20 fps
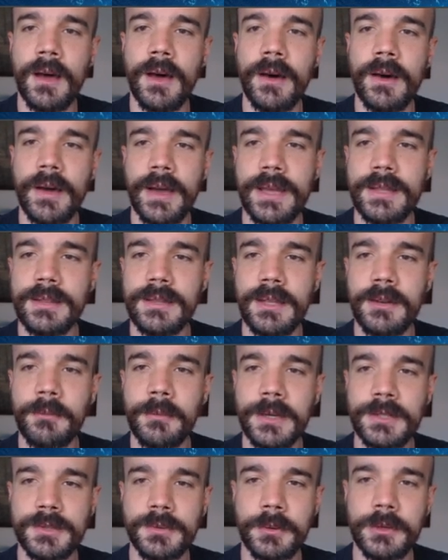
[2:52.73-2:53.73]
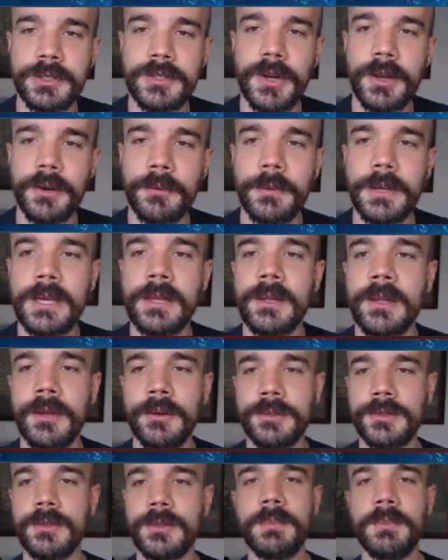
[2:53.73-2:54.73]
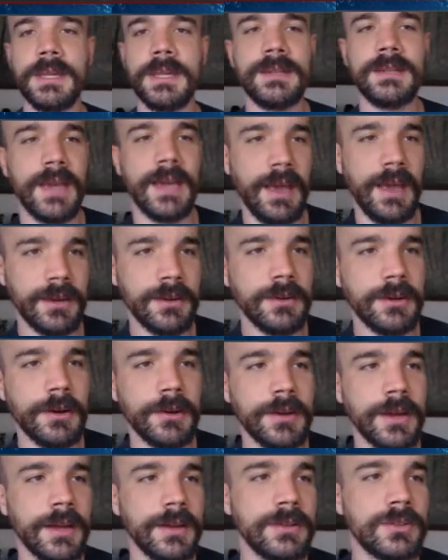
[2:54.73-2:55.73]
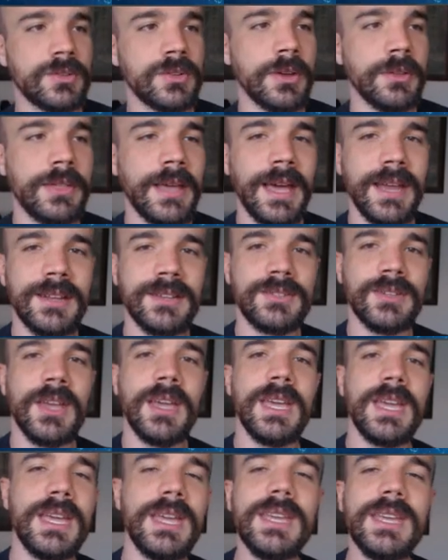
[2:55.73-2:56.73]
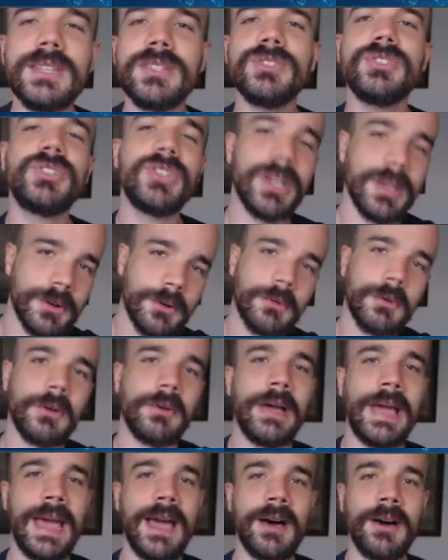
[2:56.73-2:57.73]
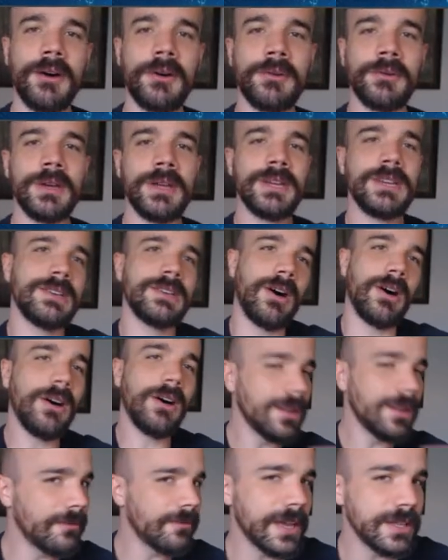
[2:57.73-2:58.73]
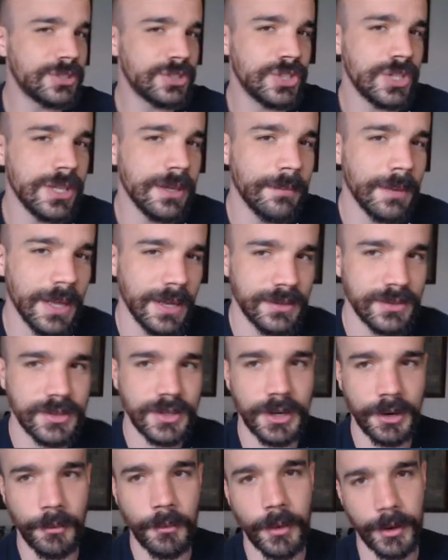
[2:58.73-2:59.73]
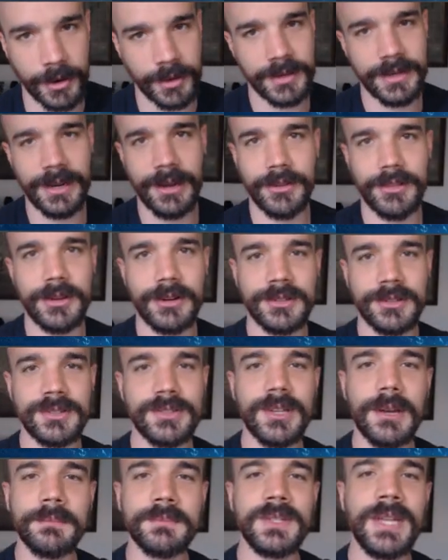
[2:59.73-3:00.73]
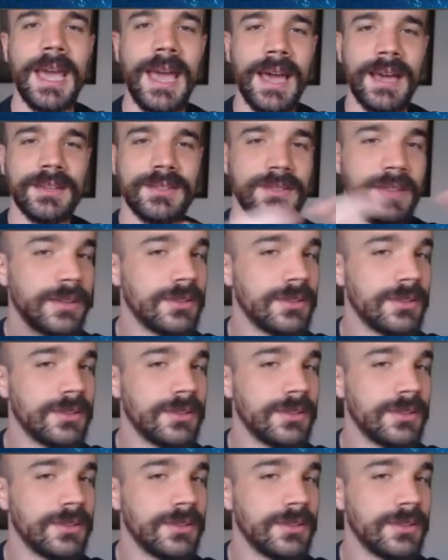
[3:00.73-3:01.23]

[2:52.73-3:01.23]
Uh, and then once we're done, we close the p tag. Okay, so that is in general how all of HTML is going to work. Now, there are some tags